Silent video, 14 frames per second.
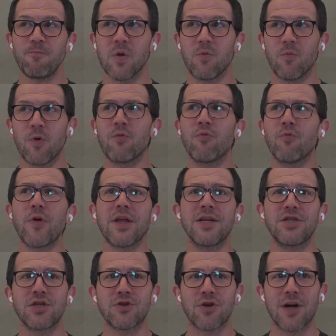We're really
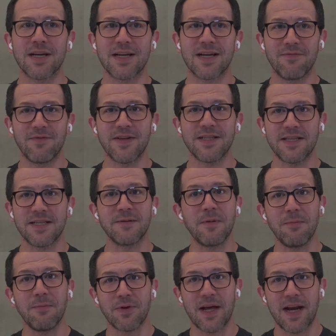just trying to convince these
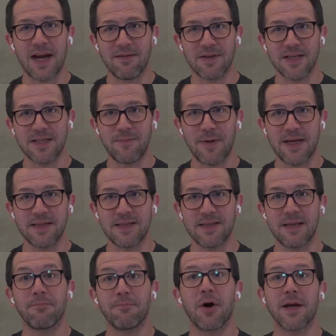people that have this space
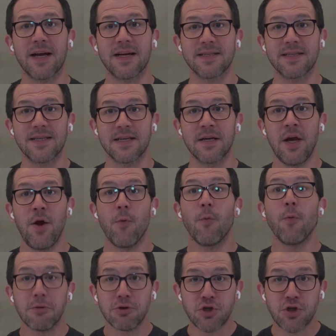that podcasting
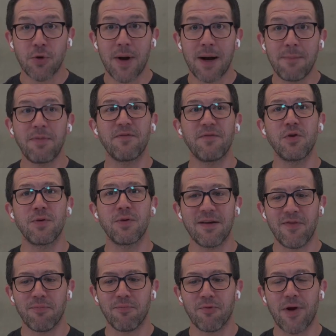will show up if you give a
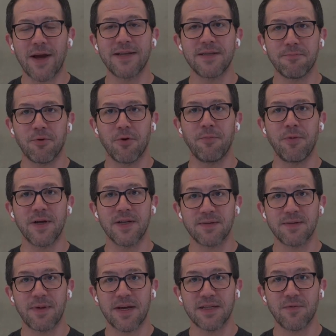price appropriate
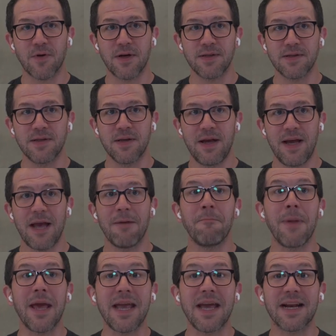space for us and
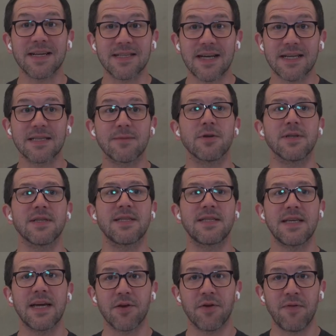make it accessible to see
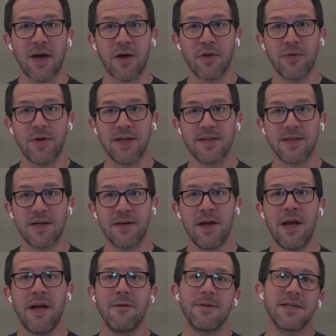how the value it is there.
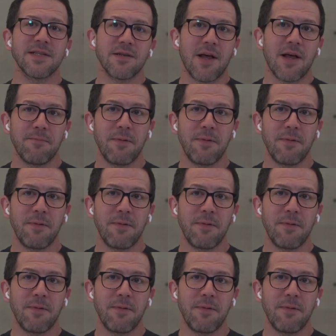Because a lot of people